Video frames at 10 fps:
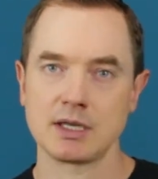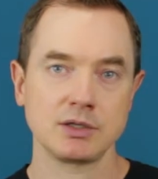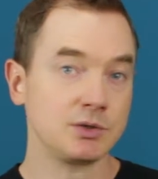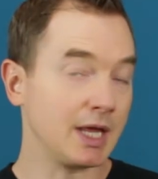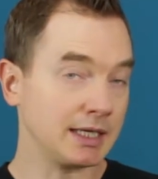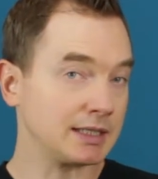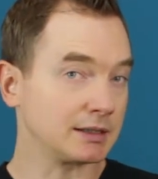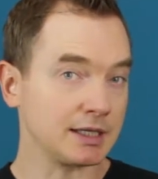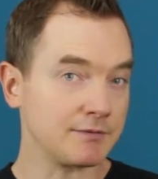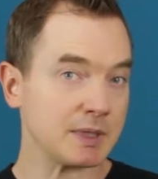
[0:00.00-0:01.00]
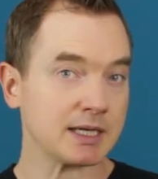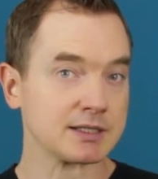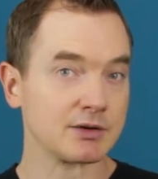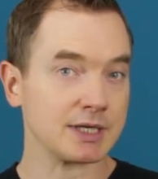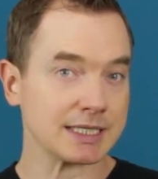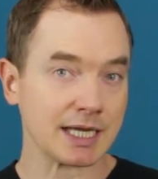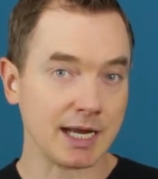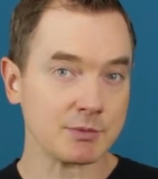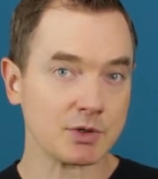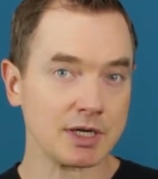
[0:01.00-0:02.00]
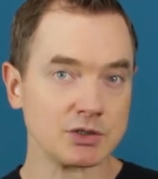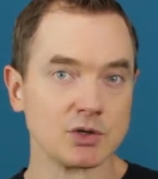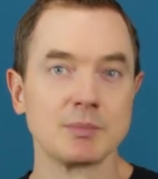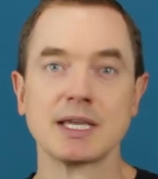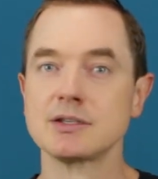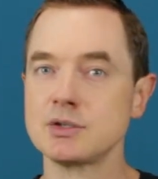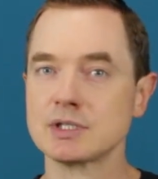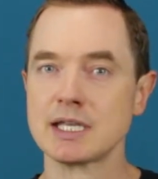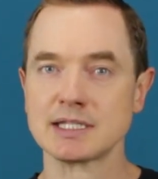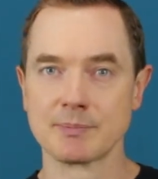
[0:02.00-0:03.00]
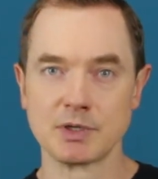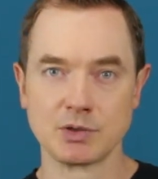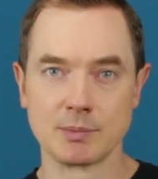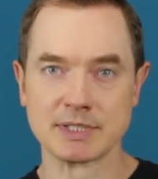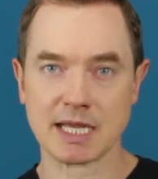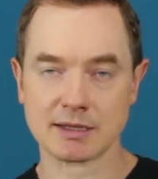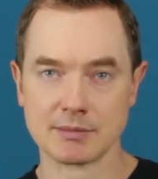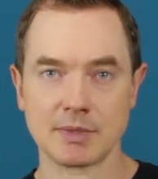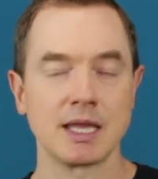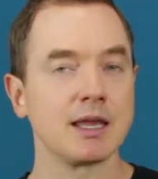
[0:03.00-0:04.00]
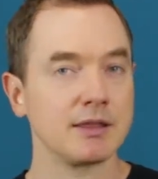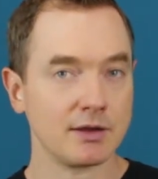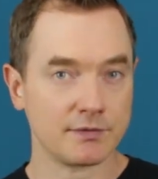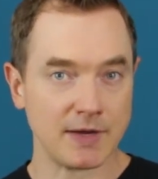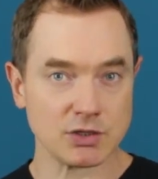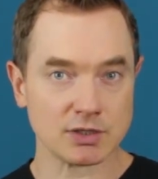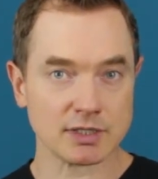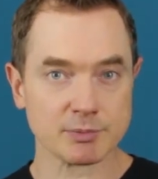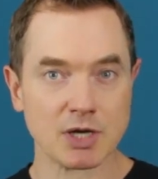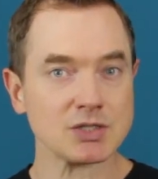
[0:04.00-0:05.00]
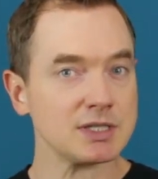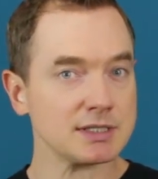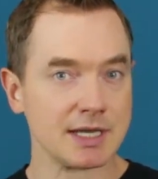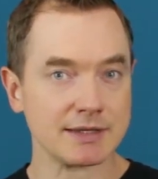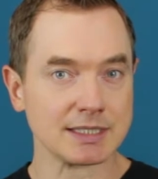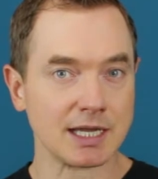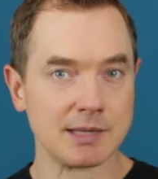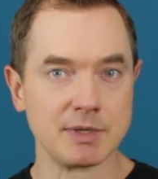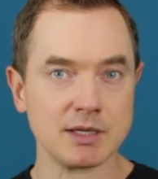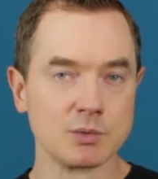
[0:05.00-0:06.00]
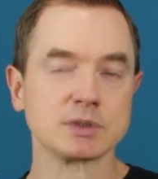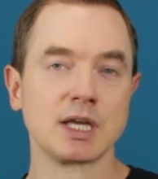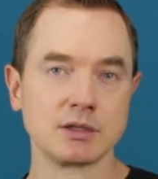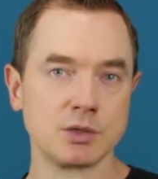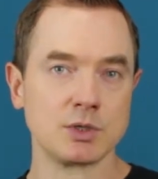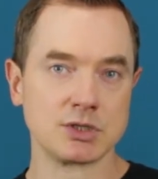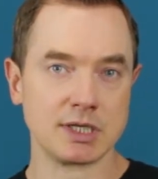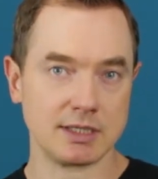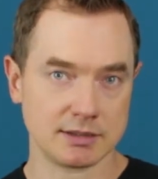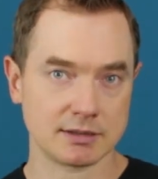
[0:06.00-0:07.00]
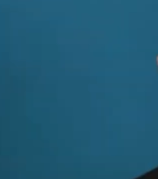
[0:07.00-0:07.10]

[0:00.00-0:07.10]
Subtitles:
Do they need to leave because they're in a time crunch or because you said something to upset them? Their facial expressions and the timing will tell you which it is.